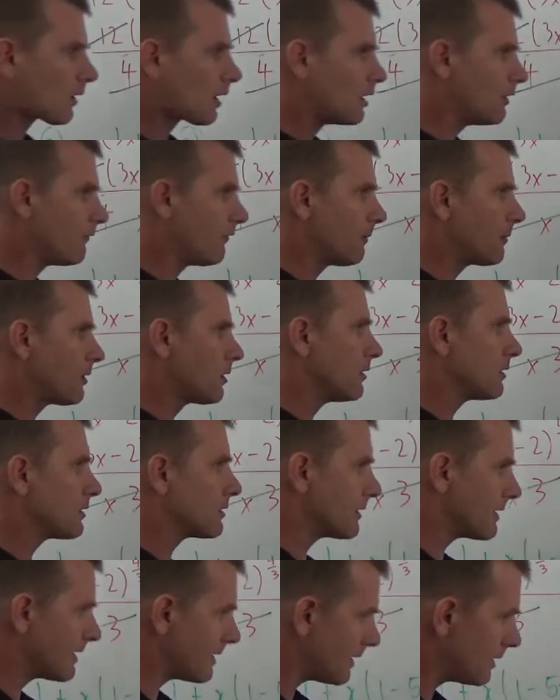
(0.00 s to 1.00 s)
If I'm going
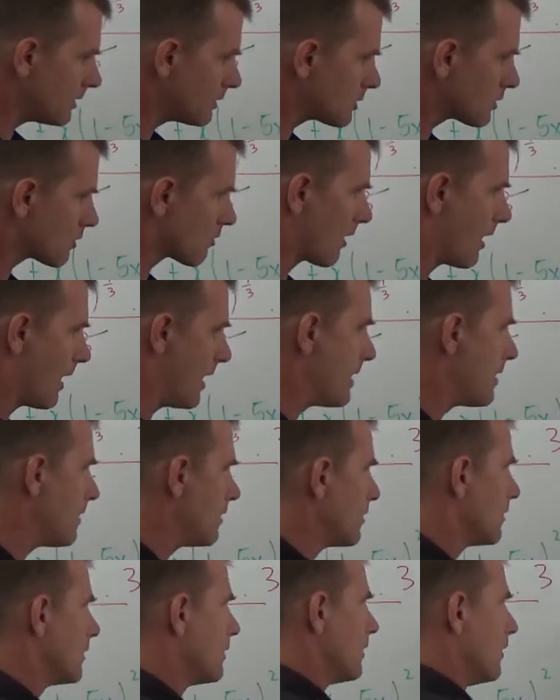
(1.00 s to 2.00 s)
to integrate
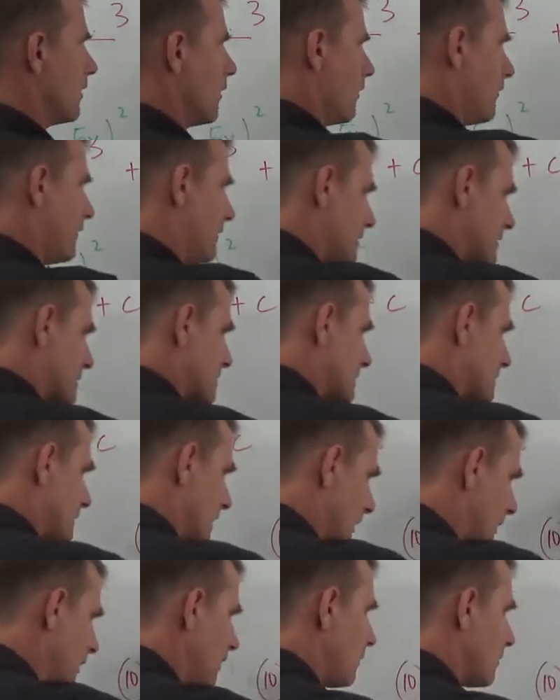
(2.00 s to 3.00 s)
this
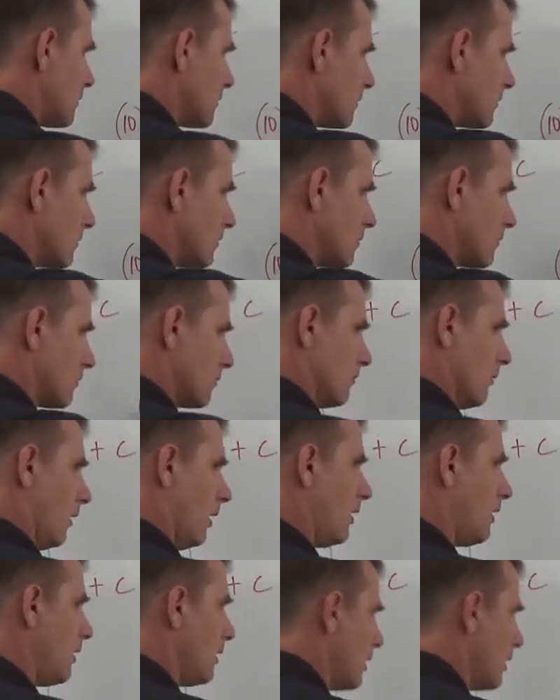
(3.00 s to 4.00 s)
thing, right,